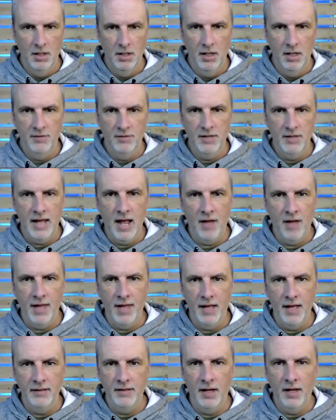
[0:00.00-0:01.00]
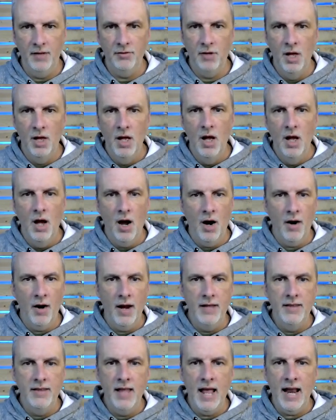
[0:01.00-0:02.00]
and see how that does. All
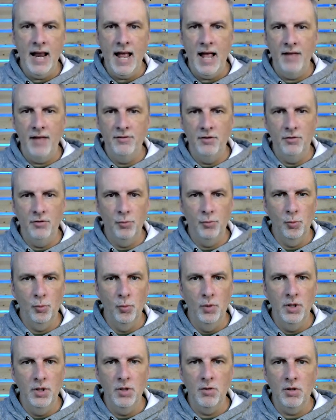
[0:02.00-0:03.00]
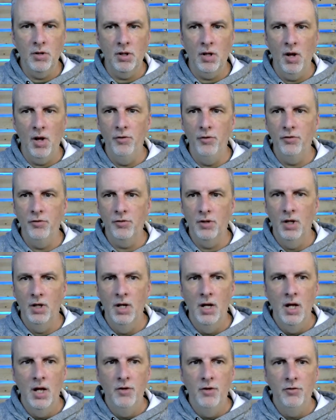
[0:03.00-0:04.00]
right, that has us real close.
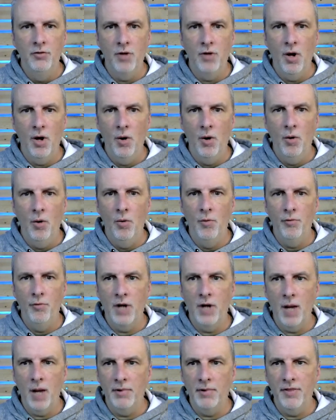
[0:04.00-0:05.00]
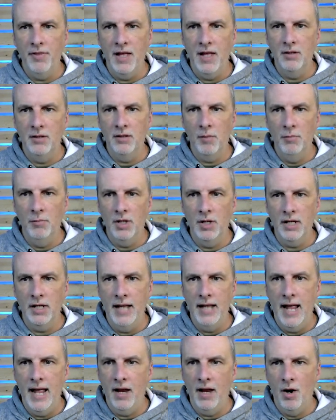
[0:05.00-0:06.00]
So a couple of things I'm
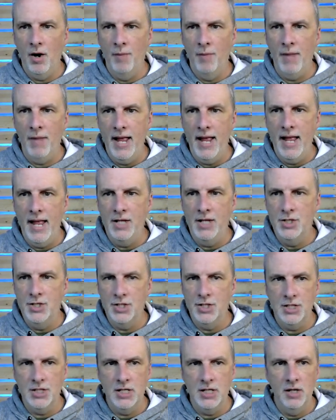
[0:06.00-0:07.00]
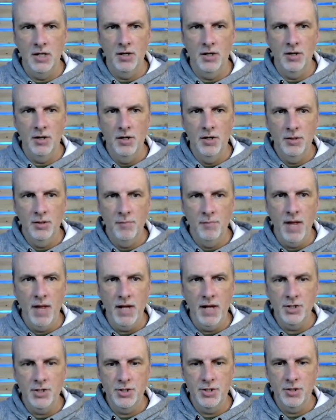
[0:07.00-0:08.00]
looking at are my edges here to
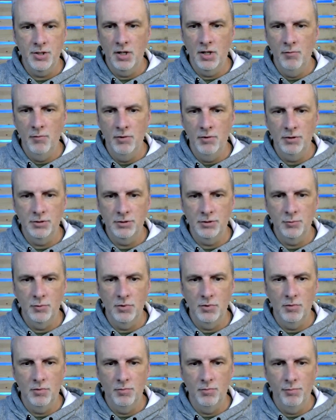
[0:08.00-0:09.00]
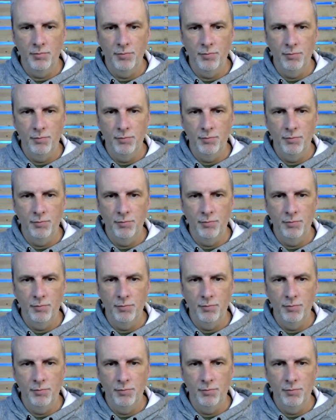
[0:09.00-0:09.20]
make sure, and we'll